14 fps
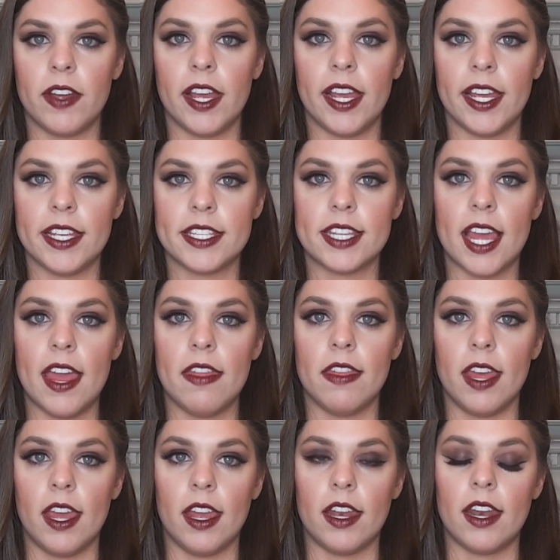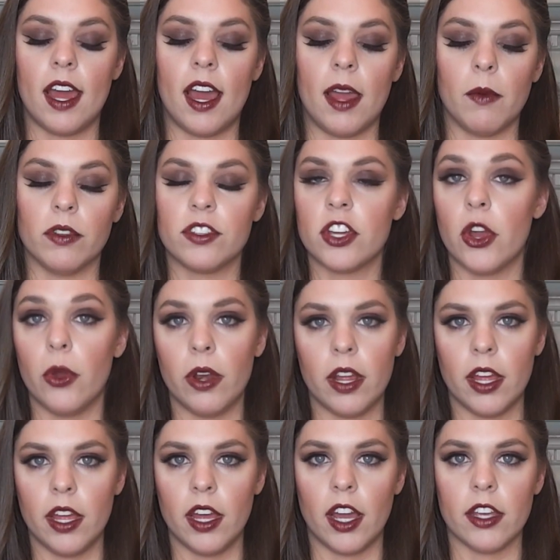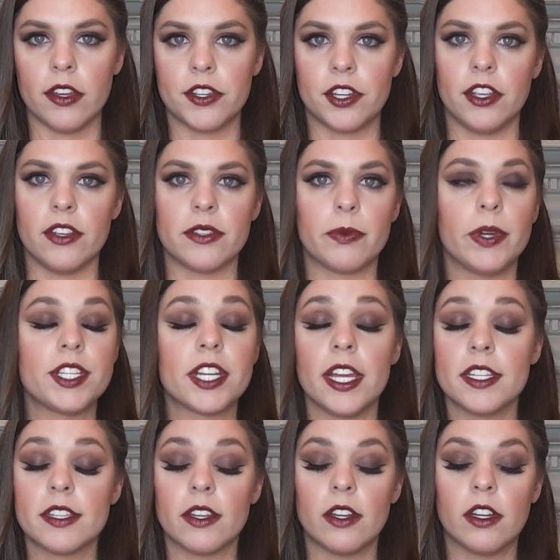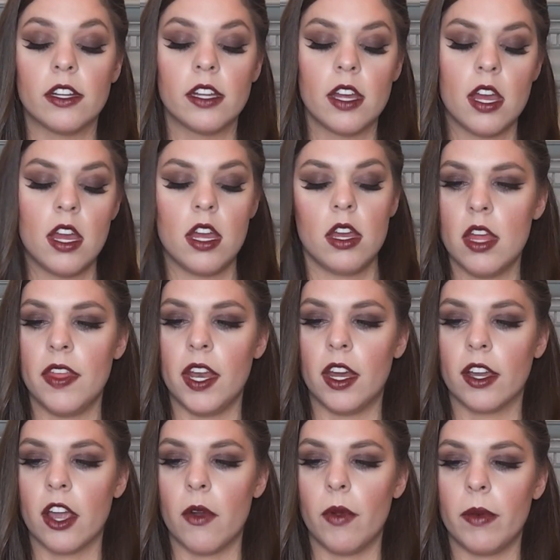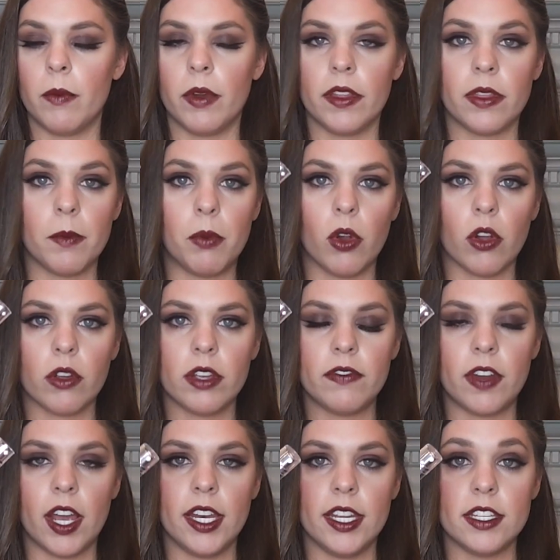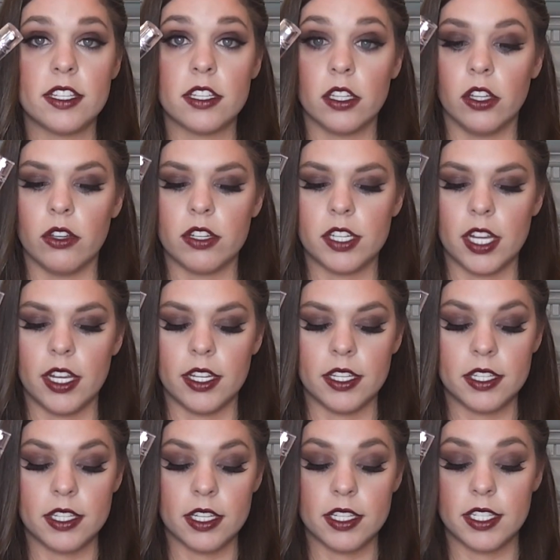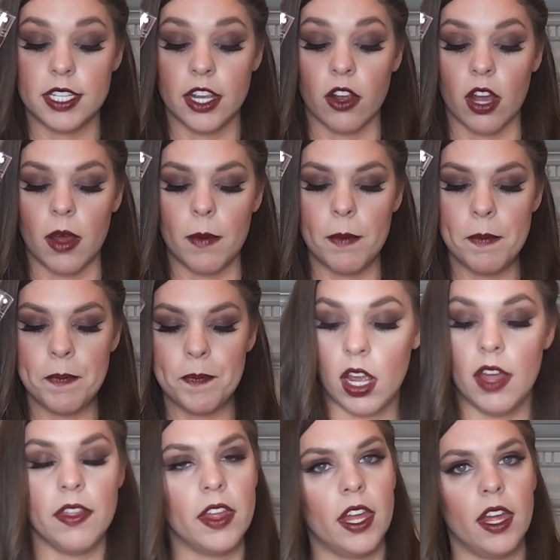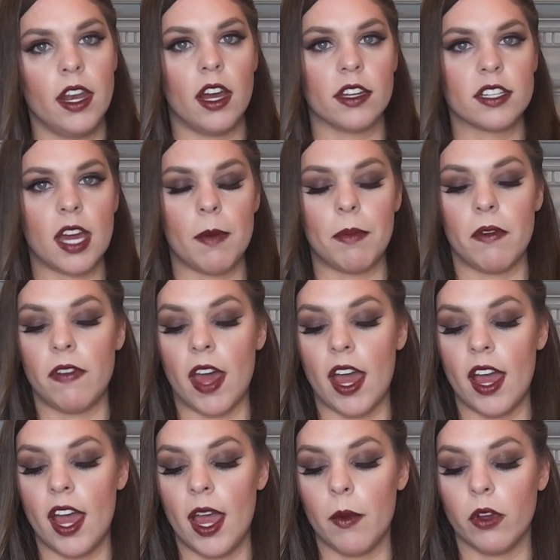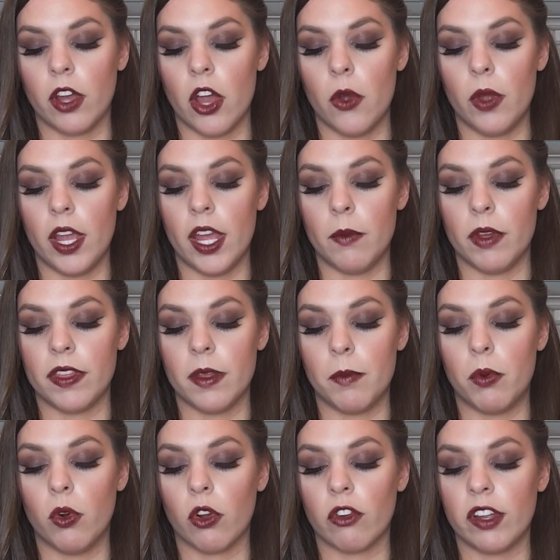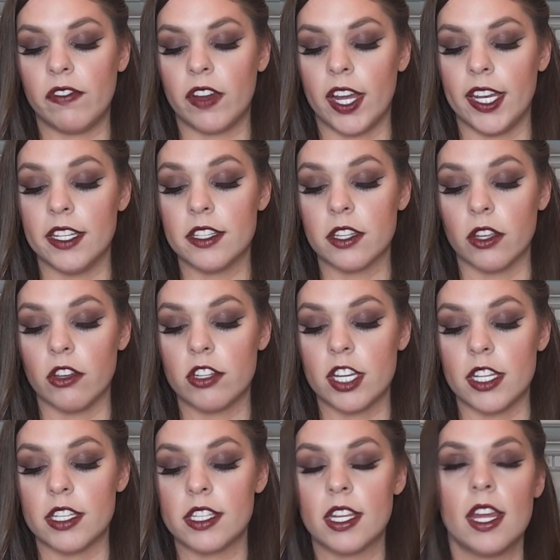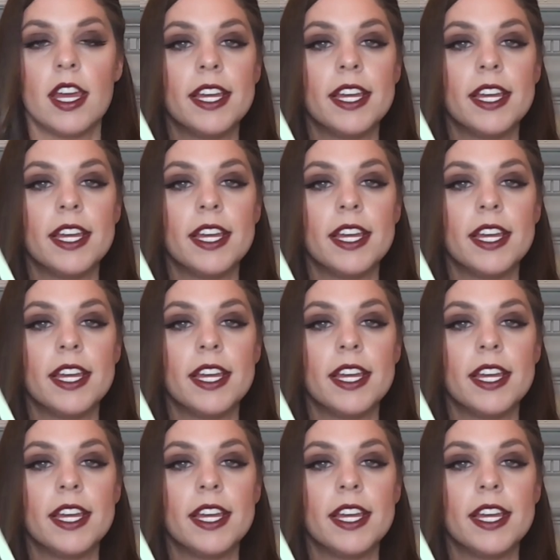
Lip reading: face and then I will tone it. I usually use witch hazel. Then I'll go in with the Pore Refining Solutions Serum. And then on top of that, I will go in with the Pore Refining Solutions